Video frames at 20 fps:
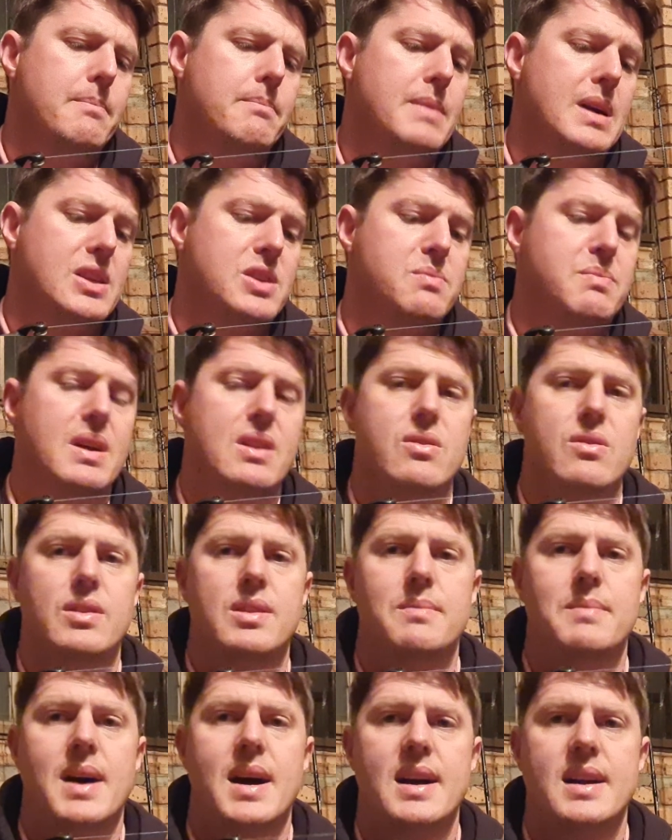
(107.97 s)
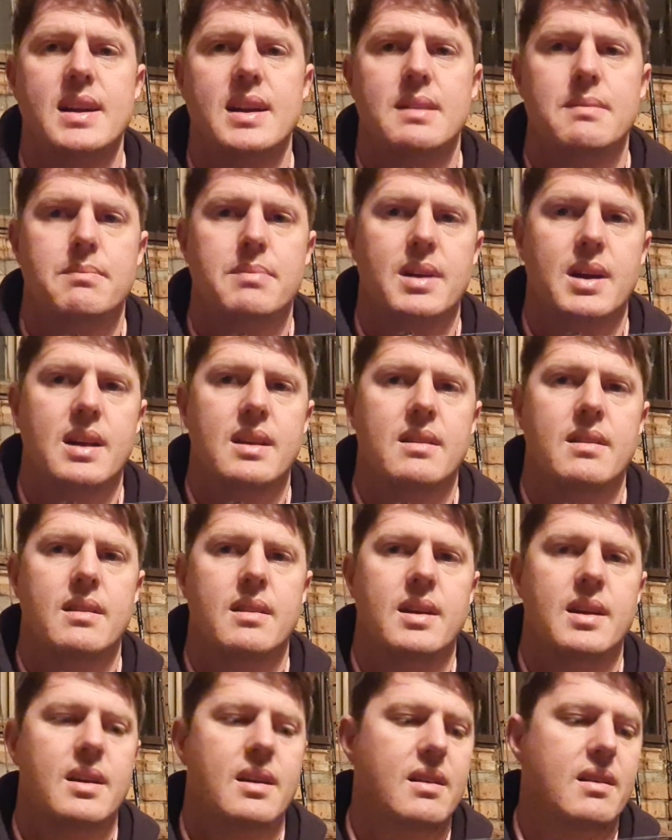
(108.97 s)
much better on the market, but
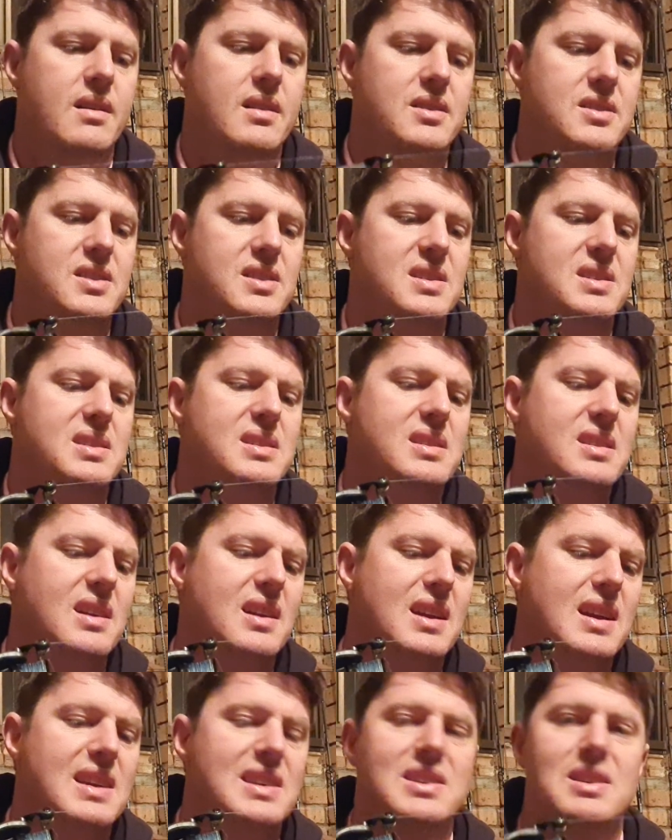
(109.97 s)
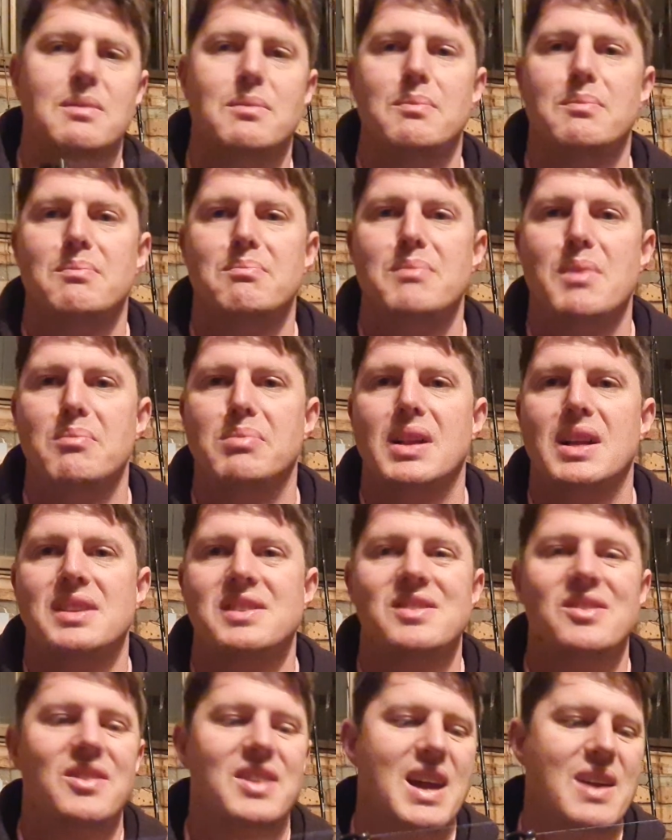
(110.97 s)
I guess my
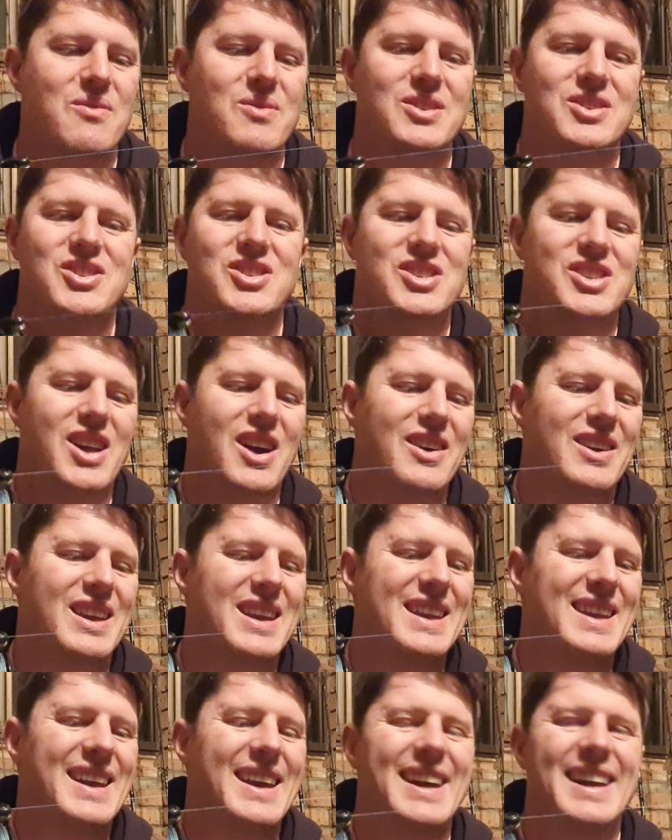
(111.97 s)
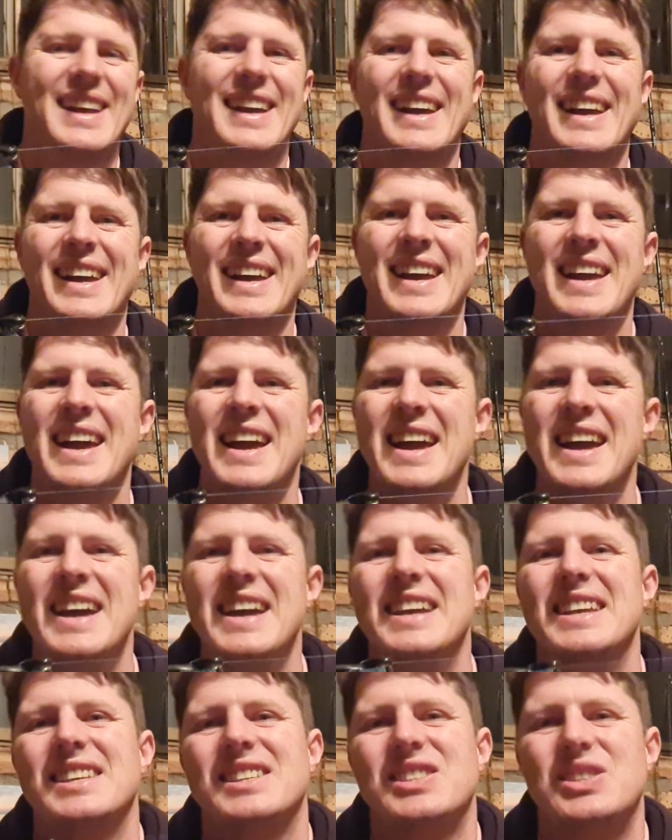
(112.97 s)
blood's not that rich, so
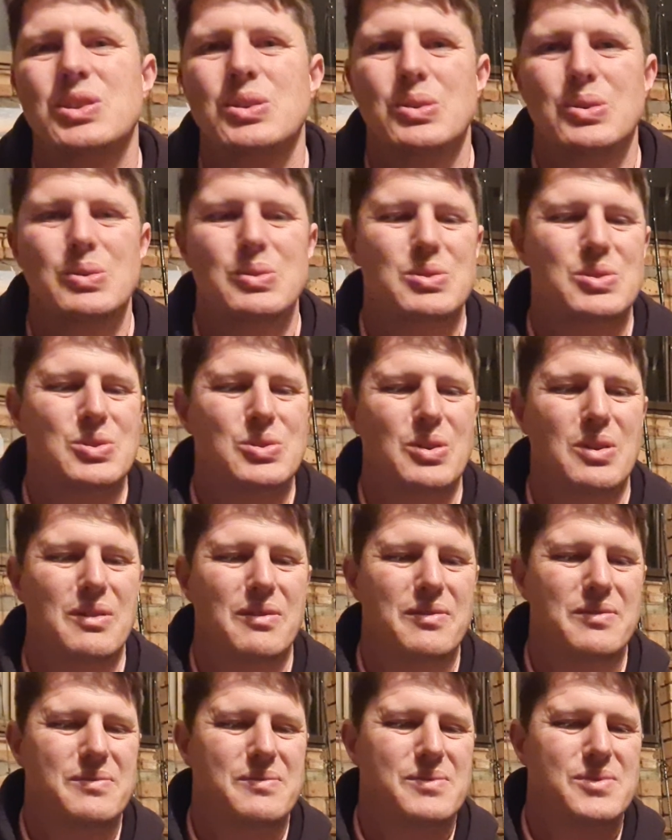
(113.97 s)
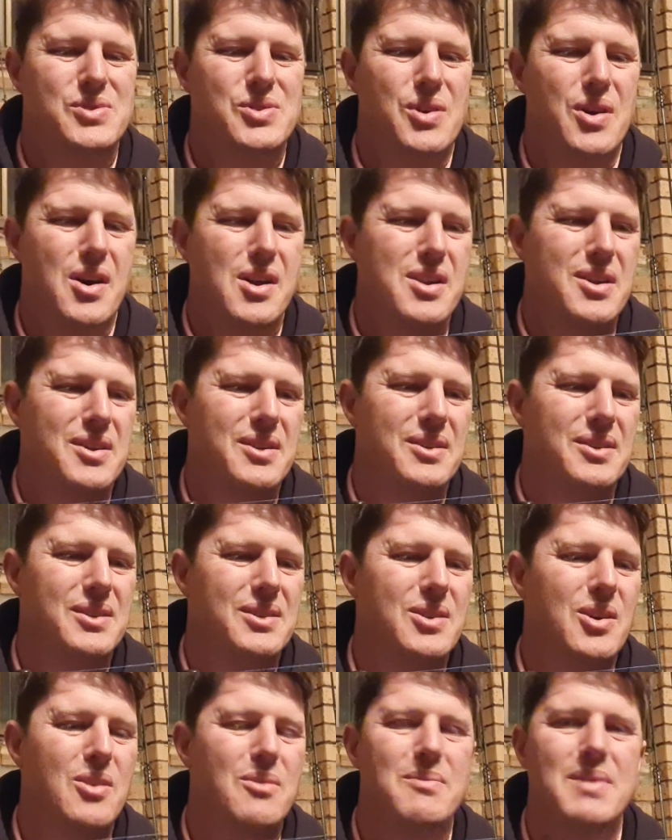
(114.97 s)
still sort of trying to
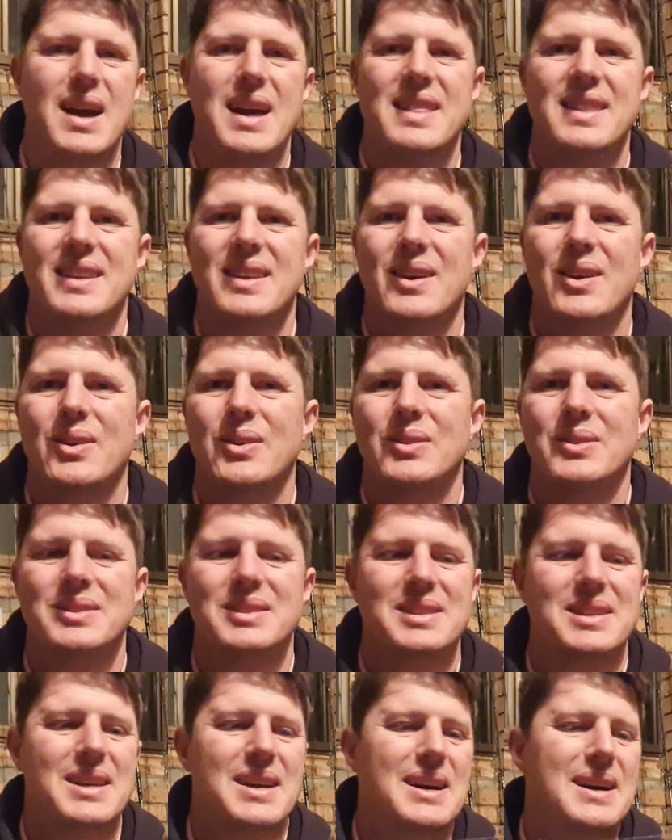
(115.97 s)
combat the old